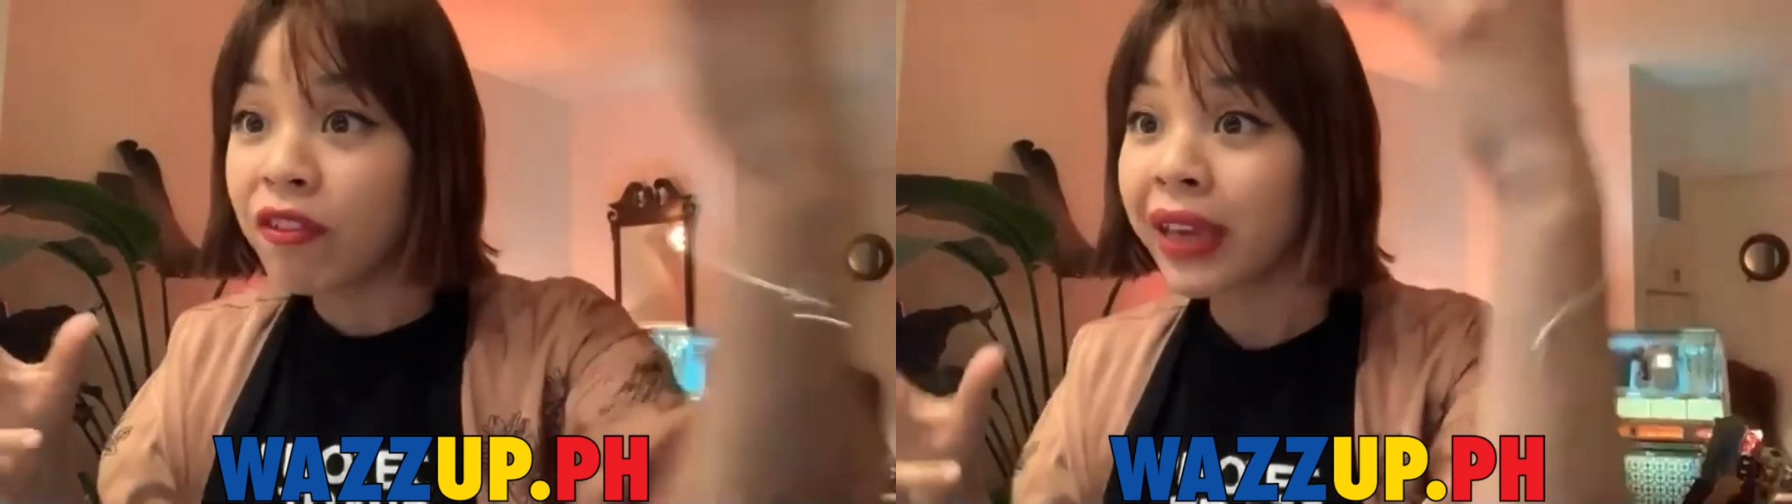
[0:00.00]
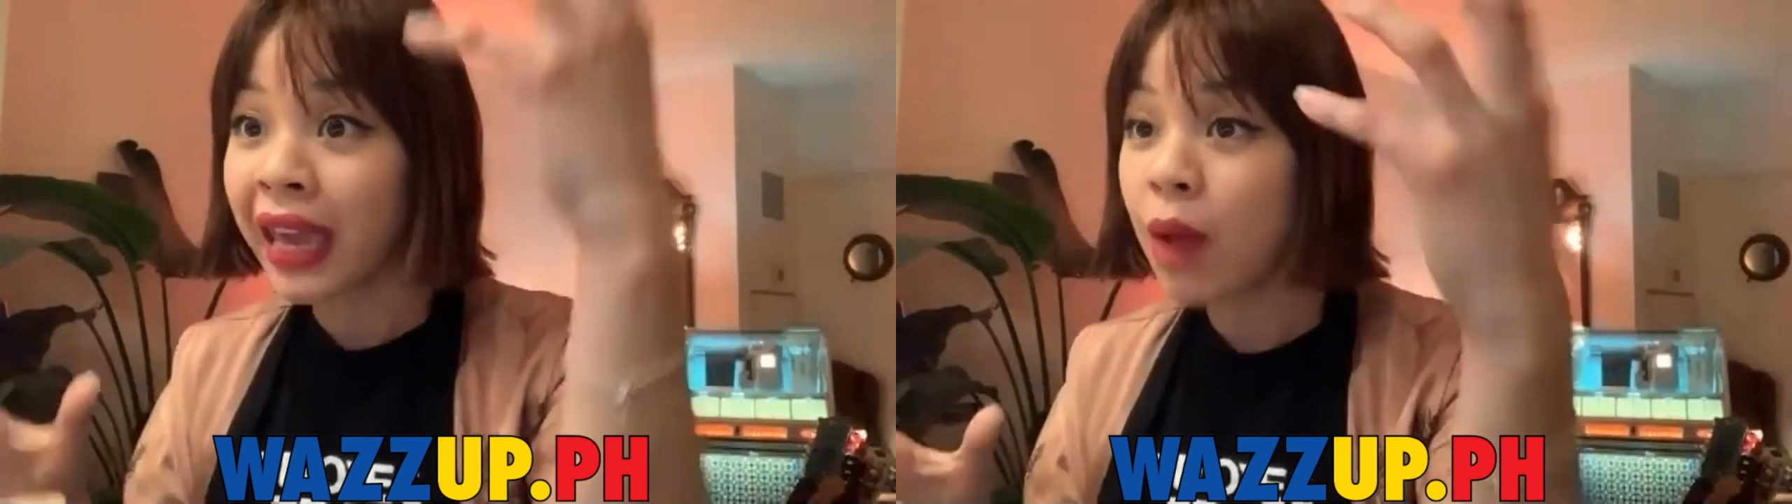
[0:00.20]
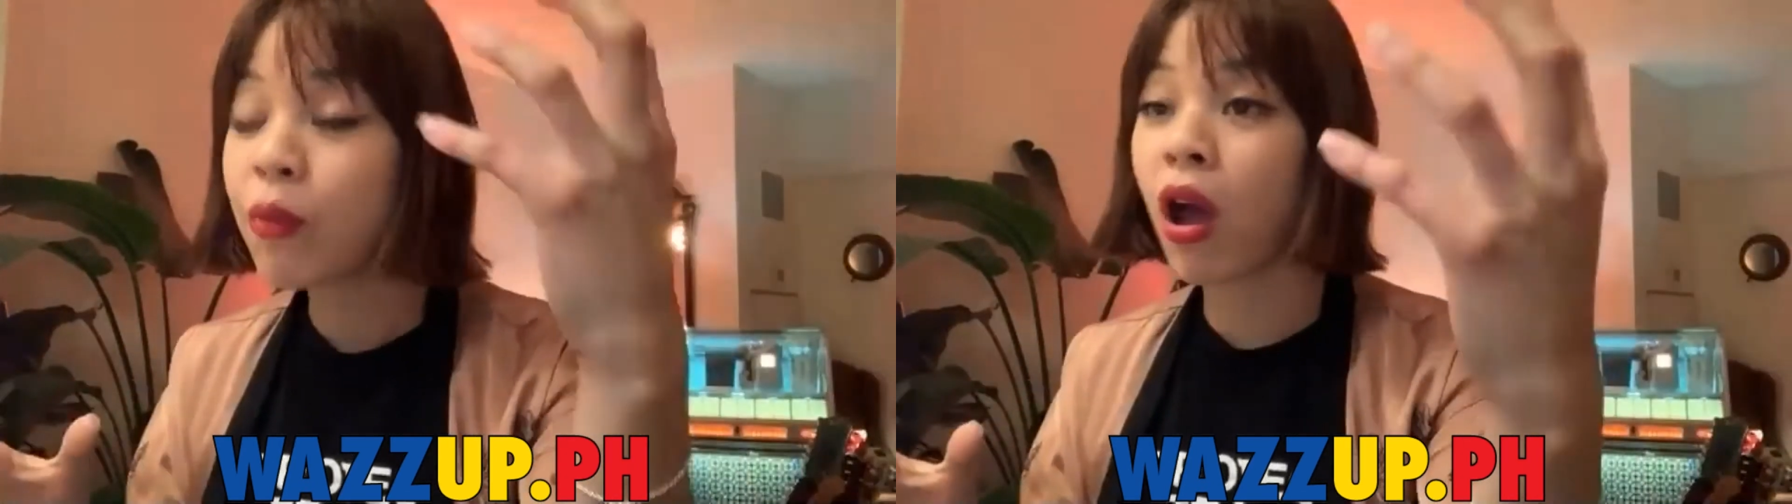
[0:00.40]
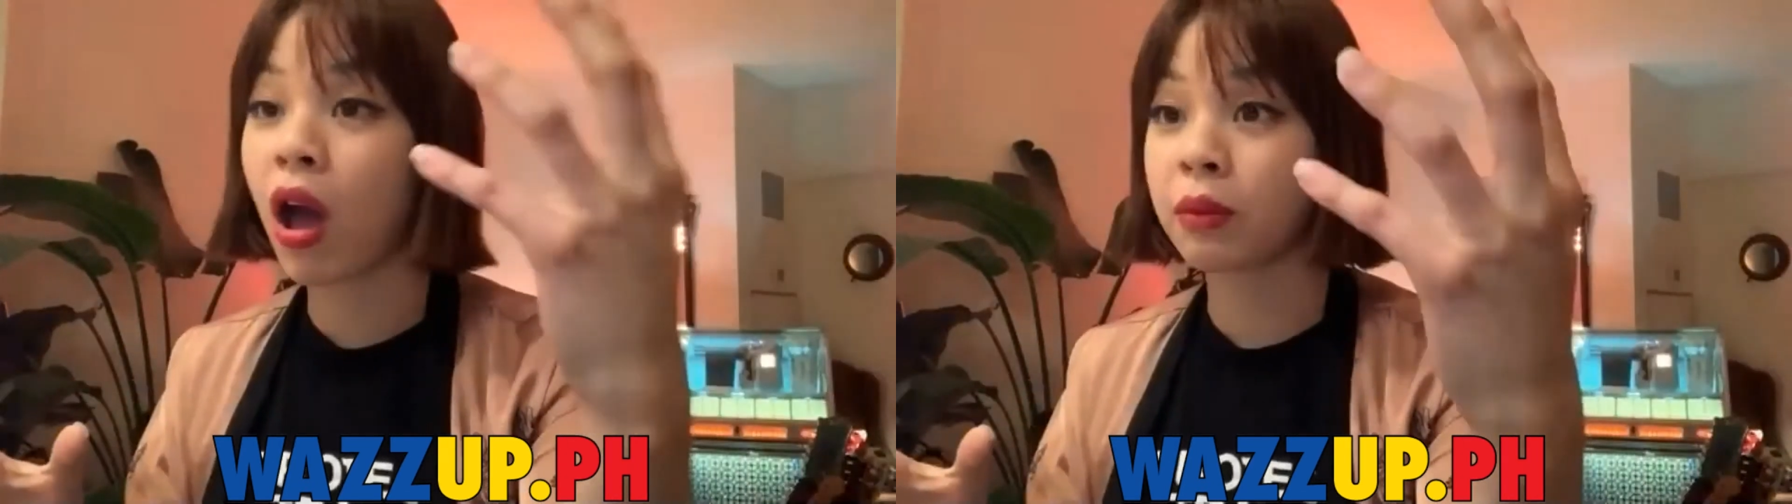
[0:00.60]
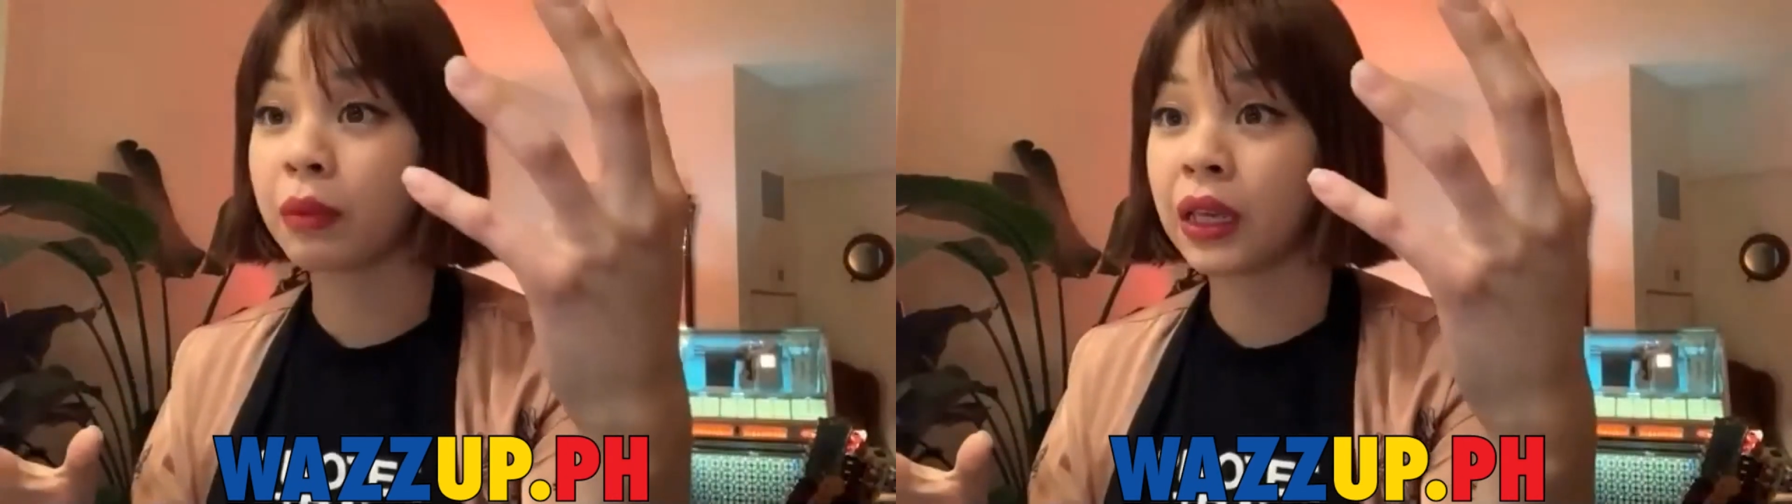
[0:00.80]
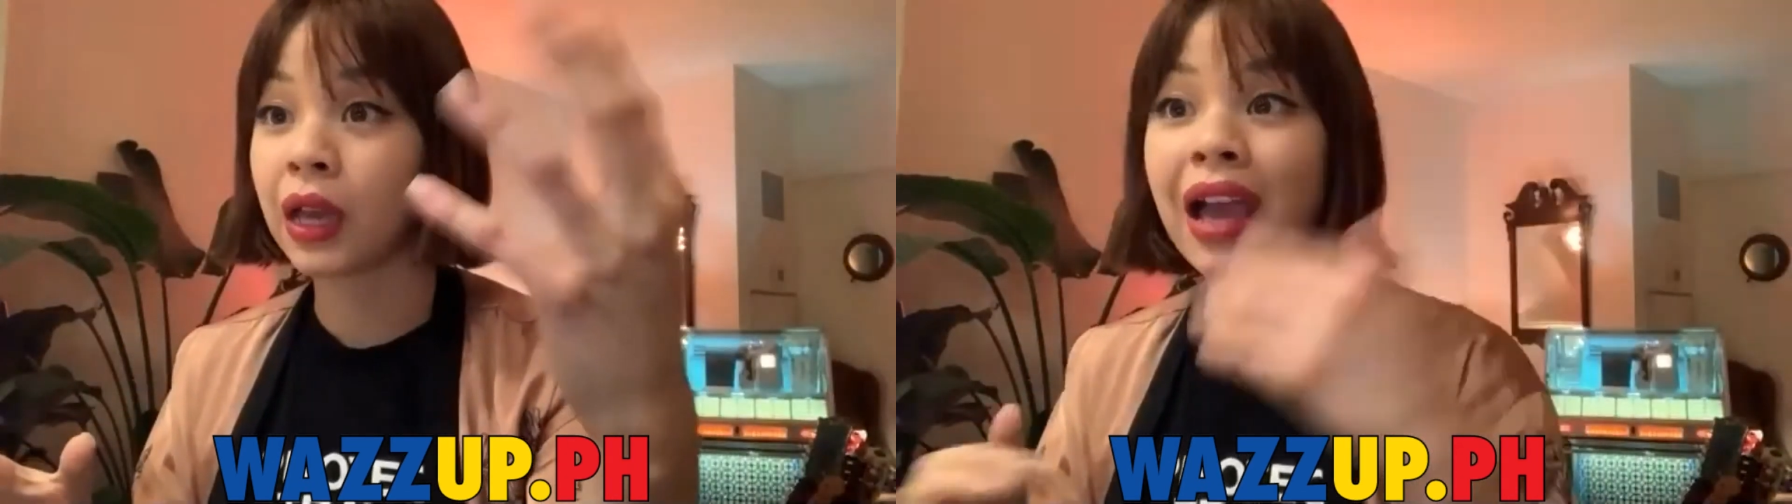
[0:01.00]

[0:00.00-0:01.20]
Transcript: a camera on me.